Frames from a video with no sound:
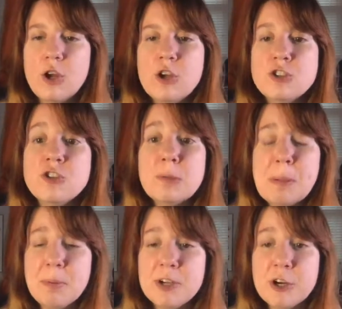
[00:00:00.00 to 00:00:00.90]
So some
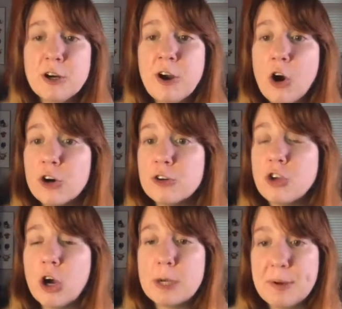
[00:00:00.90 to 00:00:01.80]
people here are
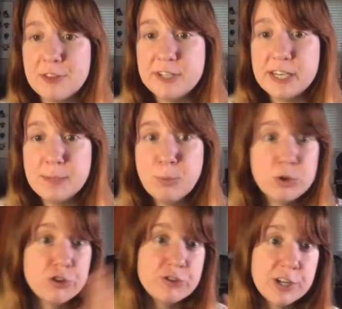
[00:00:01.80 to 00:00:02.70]
talking about The Deep,
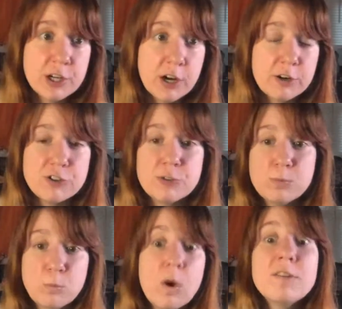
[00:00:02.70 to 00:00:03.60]
which is Nick Cutter's,
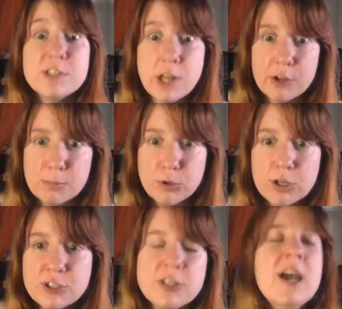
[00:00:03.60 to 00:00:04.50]
one of his other
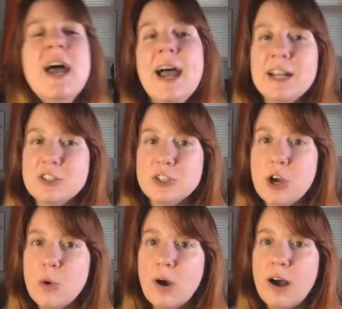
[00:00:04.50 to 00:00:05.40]
books. And
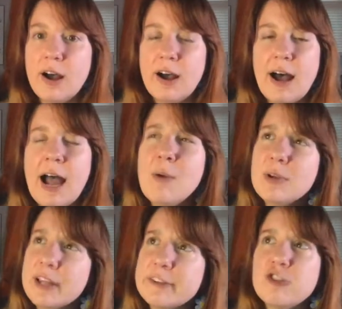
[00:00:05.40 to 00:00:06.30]
so I
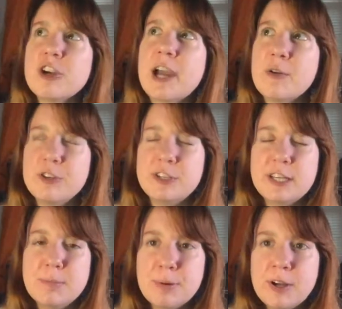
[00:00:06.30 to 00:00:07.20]
would like to check out The
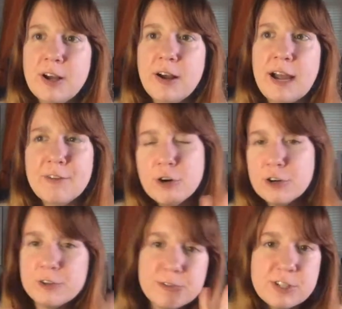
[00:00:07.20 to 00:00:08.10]
Deep. I've
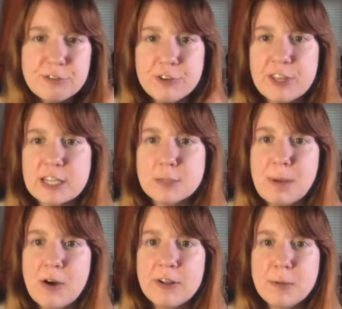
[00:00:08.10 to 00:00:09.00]
heard different things
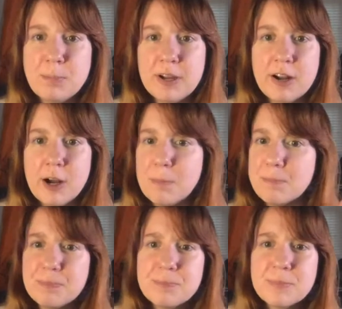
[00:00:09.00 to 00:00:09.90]
about it, but
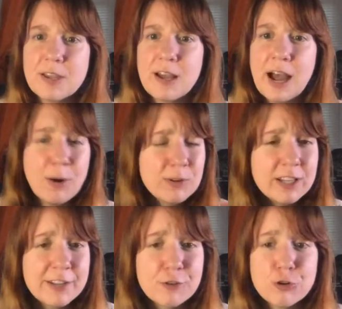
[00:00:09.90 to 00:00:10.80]
I
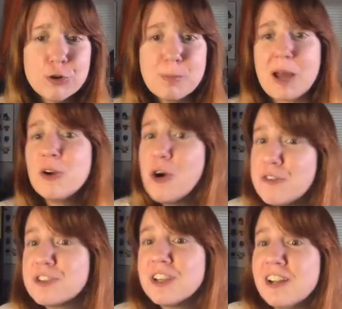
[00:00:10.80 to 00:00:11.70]
really like The Troop. I don't know
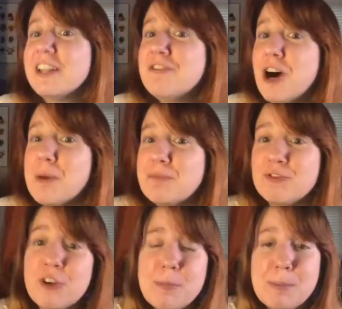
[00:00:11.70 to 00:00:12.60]
if it's going to live up
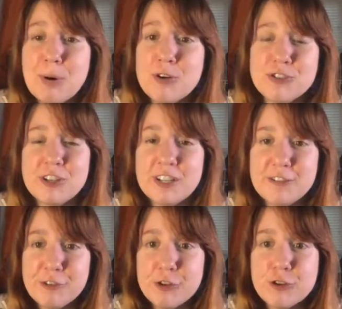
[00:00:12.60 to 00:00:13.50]
for me
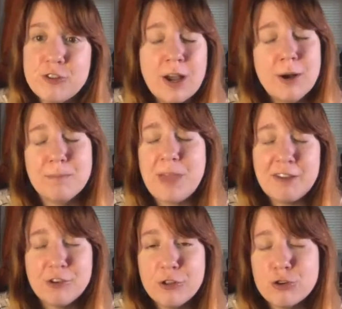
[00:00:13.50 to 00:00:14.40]
personally for the
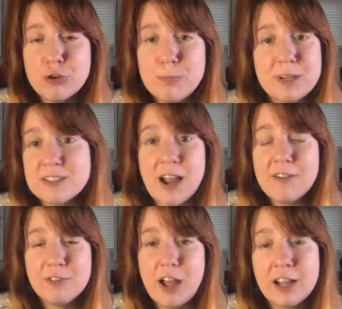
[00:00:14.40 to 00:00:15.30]
after The Troop, because
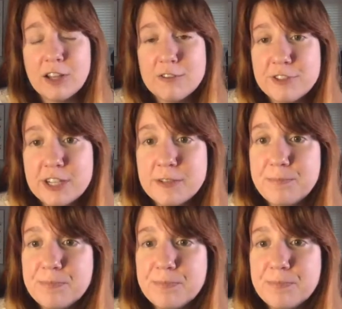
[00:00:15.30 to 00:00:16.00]
I loved it.